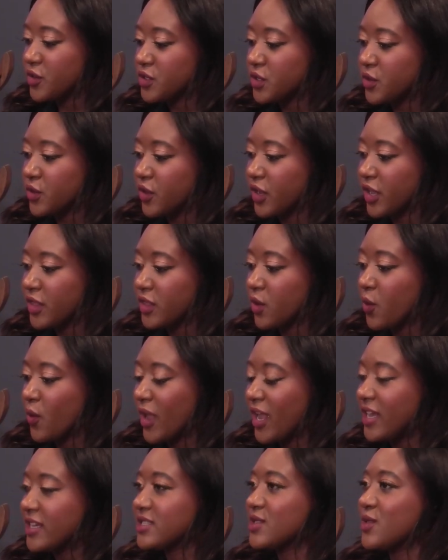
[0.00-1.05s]
to look at the
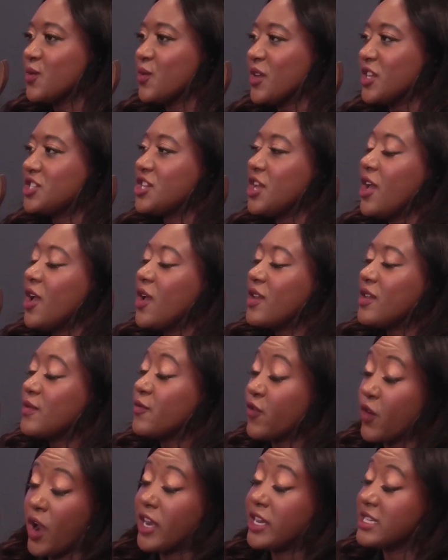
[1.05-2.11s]
ways in which
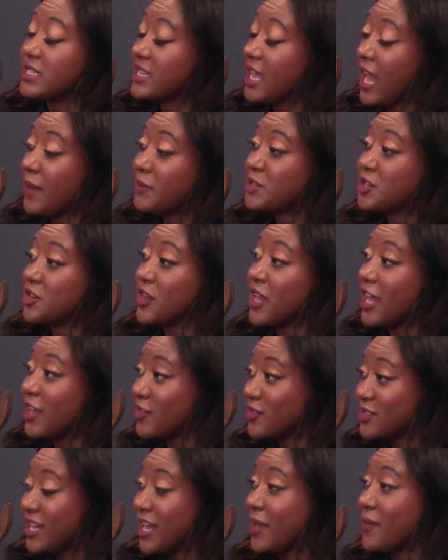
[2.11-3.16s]
Variety has captured
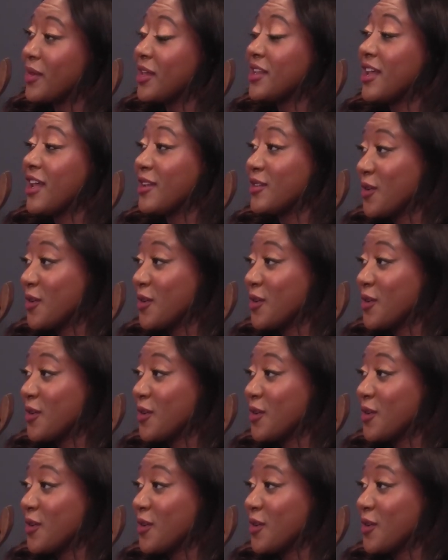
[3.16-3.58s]
entertainment and